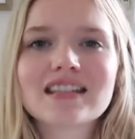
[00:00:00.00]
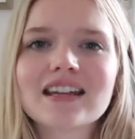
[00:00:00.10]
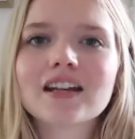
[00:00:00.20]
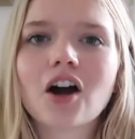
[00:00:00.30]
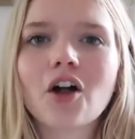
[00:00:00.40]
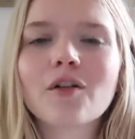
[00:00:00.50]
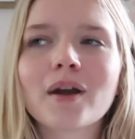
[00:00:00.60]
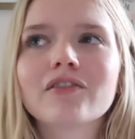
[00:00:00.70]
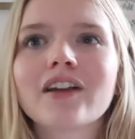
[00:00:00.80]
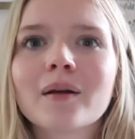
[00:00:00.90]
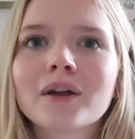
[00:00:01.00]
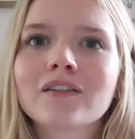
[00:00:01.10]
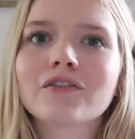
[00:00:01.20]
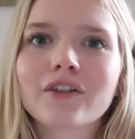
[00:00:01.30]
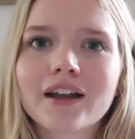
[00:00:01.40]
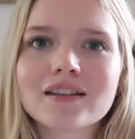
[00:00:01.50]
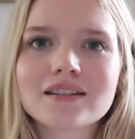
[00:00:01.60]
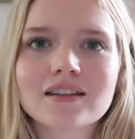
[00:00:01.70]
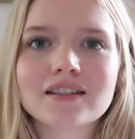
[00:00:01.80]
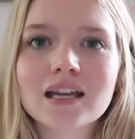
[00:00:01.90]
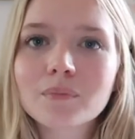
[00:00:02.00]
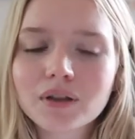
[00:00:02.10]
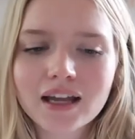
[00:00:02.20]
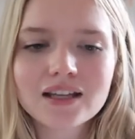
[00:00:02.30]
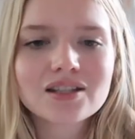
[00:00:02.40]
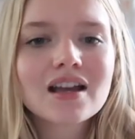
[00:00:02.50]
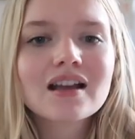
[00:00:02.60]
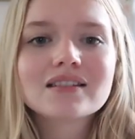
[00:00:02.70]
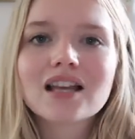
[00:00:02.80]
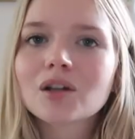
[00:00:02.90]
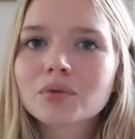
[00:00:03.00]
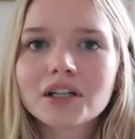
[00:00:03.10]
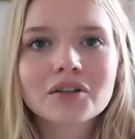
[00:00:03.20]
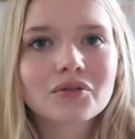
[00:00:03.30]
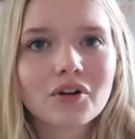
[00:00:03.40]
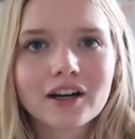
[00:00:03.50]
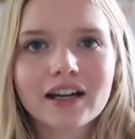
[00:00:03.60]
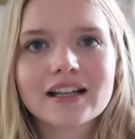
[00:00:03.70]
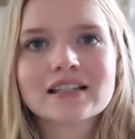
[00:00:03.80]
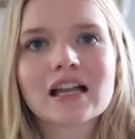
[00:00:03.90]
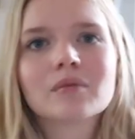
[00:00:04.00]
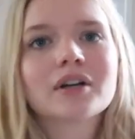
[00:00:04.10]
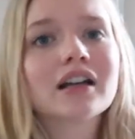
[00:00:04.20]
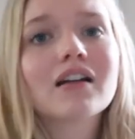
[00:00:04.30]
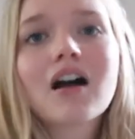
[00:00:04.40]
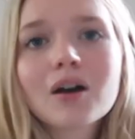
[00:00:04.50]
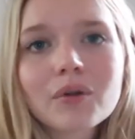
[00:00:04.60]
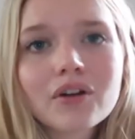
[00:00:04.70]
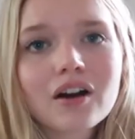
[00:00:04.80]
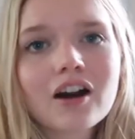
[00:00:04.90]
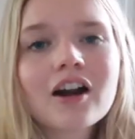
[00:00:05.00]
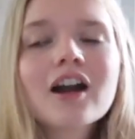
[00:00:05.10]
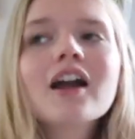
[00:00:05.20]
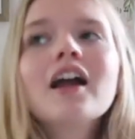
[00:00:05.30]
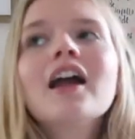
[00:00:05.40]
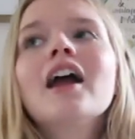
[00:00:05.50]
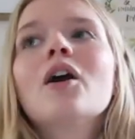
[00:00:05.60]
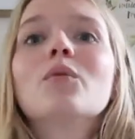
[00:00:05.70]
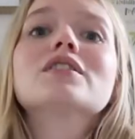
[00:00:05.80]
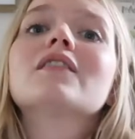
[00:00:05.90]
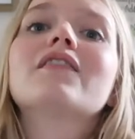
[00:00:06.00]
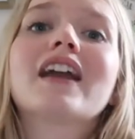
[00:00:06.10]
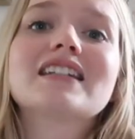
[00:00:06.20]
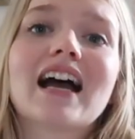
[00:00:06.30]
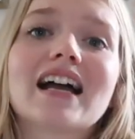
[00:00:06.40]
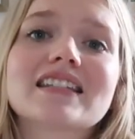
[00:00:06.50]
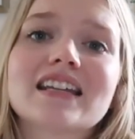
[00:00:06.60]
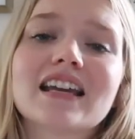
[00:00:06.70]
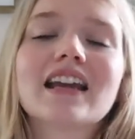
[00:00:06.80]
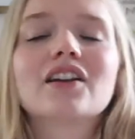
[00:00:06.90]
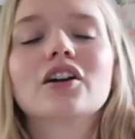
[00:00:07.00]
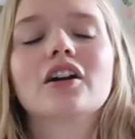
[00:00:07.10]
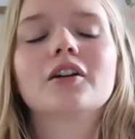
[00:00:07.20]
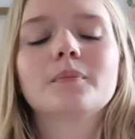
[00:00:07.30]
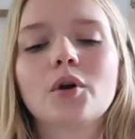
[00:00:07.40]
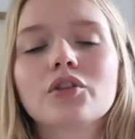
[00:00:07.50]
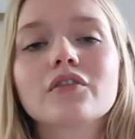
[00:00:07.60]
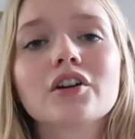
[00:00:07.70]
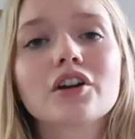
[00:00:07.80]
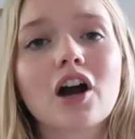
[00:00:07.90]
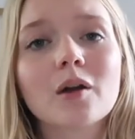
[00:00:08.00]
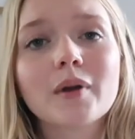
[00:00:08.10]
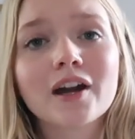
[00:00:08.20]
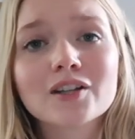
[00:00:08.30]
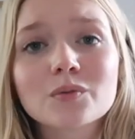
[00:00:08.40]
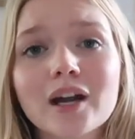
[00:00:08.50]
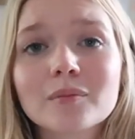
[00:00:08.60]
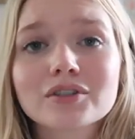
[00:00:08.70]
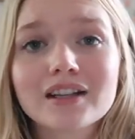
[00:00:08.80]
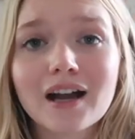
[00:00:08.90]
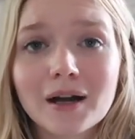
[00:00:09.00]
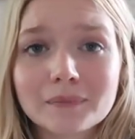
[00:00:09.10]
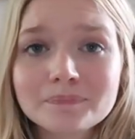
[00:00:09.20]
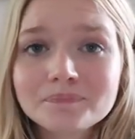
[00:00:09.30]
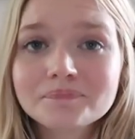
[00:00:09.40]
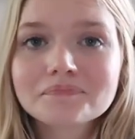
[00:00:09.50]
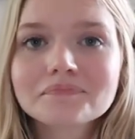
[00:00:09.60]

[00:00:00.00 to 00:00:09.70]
seeing all of my family and friends in the same place celebrating Rory and celebrating God with her was fantastic and her both of her godparents were able to come